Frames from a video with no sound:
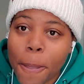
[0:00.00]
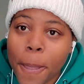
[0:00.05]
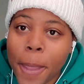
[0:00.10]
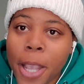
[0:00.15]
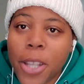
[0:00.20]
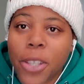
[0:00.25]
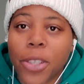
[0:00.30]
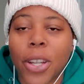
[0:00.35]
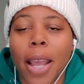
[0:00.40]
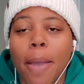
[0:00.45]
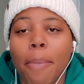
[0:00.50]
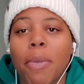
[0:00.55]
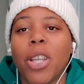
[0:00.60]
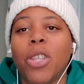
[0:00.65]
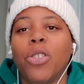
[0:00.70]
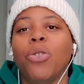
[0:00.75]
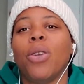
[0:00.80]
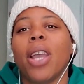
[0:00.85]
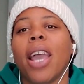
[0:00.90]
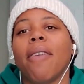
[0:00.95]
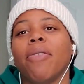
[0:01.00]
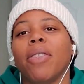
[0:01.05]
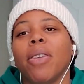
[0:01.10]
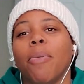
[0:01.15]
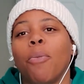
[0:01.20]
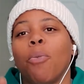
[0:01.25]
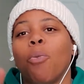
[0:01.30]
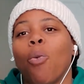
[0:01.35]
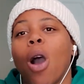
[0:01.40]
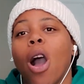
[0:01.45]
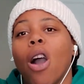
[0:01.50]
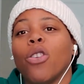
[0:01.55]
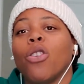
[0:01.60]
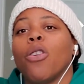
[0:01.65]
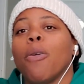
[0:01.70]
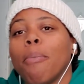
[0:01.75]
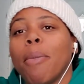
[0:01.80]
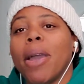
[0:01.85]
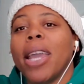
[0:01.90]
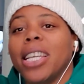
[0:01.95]
So that means you have to, while
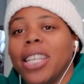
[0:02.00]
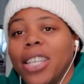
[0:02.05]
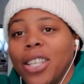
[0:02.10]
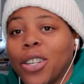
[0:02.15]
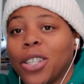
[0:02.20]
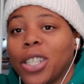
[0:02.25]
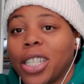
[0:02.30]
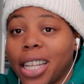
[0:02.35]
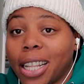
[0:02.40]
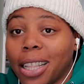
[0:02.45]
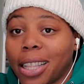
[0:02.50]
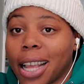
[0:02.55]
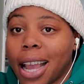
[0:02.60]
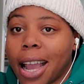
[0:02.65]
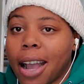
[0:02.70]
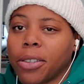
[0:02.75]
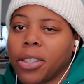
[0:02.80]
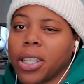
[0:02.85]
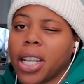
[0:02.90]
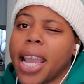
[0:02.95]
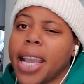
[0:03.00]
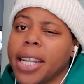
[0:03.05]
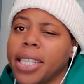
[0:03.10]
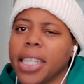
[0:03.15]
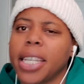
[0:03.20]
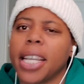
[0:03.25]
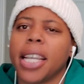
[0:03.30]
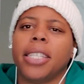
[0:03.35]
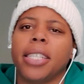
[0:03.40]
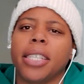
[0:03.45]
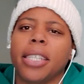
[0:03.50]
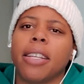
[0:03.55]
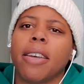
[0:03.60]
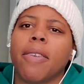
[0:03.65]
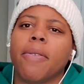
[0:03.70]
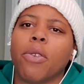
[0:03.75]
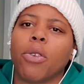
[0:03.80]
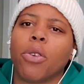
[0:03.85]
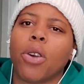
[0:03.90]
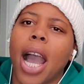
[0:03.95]
you're making your 10,000, educate
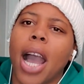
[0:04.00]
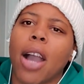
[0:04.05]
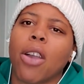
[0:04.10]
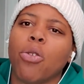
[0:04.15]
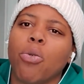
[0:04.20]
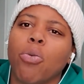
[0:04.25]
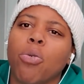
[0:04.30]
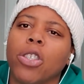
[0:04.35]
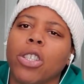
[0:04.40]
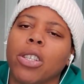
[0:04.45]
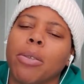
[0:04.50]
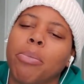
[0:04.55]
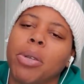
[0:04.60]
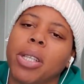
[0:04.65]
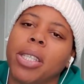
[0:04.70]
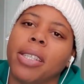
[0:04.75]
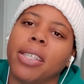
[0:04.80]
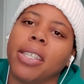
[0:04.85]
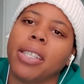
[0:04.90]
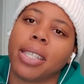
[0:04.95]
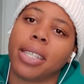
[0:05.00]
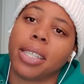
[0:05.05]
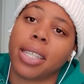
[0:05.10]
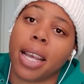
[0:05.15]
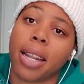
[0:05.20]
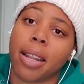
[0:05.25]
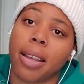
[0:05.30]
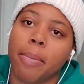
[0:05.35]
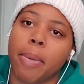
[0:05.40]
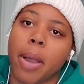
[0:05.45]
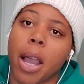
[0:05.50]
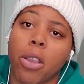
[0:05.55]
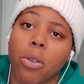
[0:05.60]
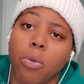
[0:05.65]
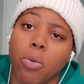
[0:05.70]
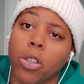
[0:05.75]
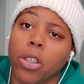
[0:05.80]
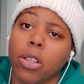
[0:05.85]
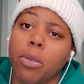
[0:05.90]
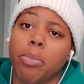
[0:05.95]
yourself on how you want your business to set up, how you
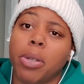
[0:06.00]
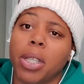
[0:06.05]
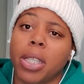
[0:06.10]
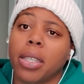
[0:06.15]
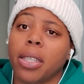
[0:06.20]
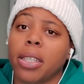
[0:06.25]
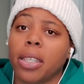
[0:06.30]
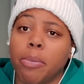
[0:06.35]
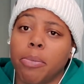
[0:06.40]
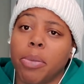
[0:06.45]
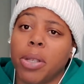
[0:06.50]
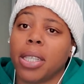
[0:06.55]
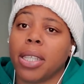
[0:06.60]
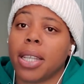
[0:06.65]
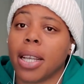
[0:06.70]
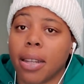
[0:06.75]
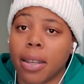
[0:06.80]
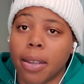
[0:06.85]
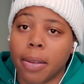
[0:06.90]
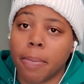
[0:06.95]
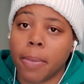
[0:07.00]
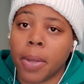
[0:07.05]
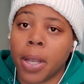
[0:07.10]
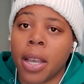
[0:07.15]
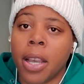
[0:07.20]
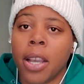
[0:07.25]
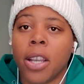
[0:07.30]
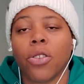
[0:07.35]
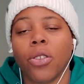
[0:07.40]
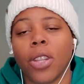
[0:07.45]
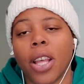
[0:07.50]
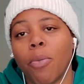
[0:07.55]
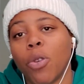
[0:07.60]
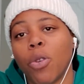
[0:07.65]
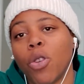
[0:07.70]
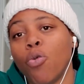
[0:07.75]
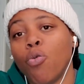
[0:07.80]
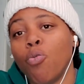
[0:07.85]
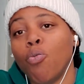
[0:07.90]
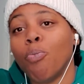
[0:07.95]
want your business to be set up. So that
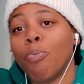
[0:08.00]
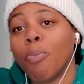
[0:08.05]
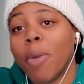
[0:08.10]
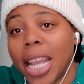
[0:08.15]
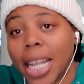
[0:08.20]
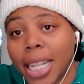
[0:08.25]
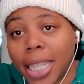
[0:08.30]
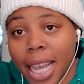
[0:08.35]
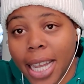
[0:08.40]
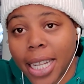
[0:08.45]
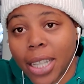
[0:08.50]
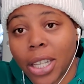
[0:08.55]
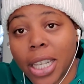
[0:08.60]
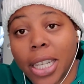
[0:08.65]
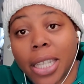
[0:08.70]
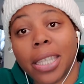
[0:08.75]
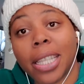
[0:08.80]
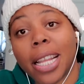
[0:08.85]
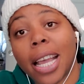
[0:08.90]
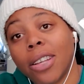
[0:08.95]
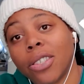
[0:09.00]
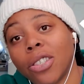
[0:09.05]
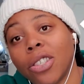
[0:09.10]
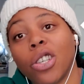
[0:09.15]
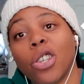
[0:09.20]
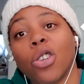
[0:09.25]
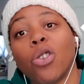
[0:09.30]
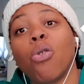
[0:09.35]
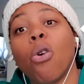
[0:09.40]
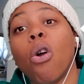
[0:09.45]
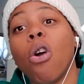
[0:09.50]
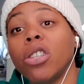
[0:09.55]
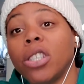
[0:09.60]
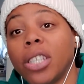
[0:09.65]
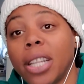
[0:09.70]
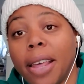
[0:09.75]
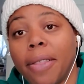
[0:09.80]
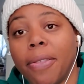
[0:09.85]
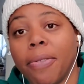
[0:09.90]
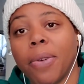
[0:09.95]
when you make that 10,000 and cross
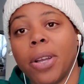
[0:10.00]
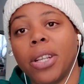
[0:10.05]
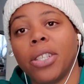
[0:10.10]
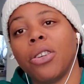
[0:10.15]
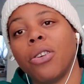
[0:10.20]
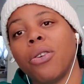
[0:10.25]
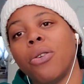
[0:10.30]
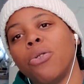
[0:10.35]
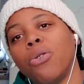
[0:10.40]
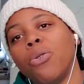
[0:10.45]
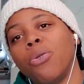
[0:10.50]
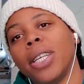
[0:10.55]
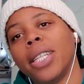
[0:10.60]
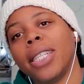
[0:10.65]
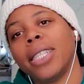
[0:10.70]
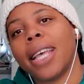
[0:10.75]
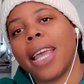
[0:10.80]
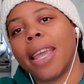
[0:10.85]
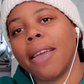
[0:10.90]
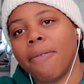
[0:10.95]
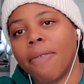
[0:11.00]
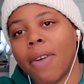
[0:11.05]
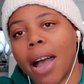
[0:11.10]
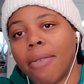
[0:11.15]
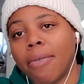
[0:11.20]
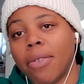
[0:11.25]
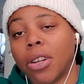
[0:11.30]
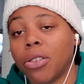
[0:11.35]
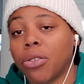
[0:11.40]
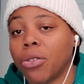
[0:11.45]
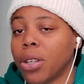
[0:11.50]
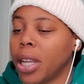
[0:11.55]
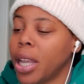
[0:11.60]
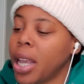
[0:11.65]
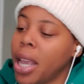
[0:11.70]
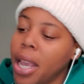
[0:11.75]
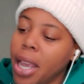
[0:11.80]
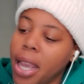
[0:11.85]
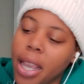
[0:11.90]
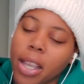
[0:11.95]
that threshold, you could take 500
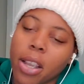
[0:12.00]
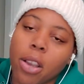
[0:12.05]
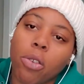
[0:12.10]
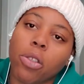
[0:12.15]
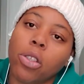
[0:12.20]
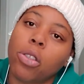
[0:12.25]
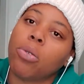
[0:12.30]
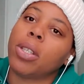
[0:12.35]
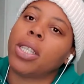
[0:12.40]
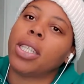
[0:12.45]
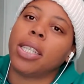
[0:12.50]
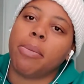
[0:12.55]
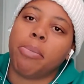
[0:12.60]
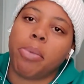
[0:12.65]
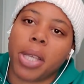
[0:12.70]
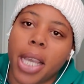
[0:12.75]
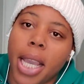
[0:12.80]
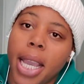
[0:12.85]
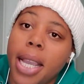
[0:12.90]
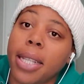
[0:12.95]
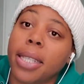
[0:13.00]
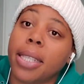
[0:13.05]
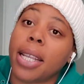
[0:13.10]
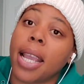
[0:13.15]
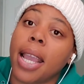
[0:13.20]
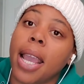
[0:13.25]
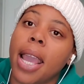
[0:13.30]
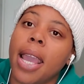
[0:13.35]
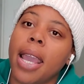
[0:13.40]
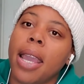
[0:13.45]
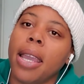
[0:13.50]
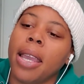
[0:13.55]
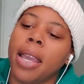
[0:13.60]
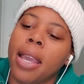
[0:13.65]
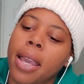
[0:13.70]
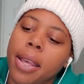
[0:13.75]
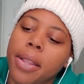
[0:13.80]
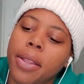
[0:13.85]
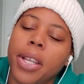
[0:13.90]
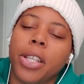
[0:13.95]
and go to a CPA and say, hey,
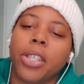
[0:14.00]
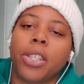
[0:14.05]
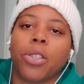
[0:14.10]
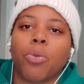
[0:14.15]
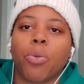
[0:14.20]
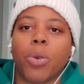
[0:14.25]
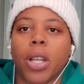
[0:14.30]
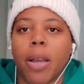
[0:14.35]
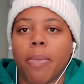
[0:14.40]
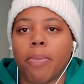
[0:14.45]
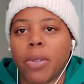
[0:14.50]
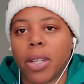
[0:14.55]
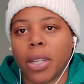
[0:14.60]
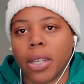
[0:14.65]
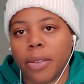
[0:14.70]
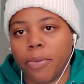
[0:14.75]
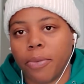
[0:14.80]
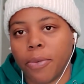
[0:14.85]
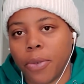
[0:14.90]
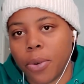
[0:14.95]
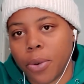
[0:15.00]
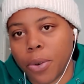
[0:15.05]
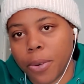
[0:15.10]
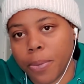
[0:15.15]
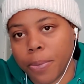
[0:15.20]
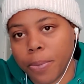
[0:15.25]
this is what I'm looking for.